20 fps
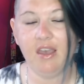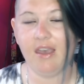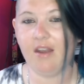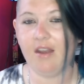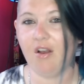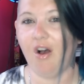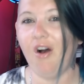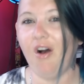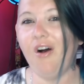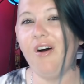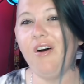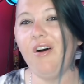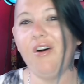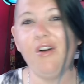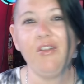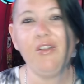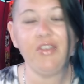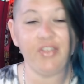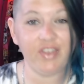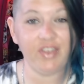and
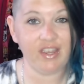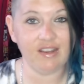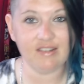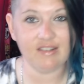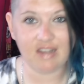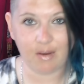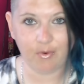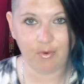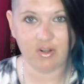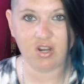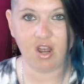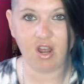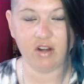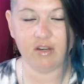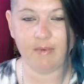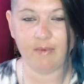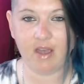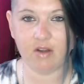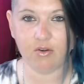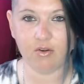all the things that were
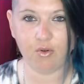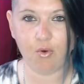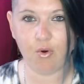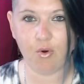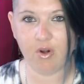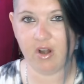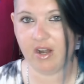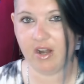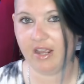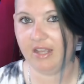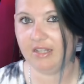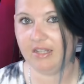talked about in court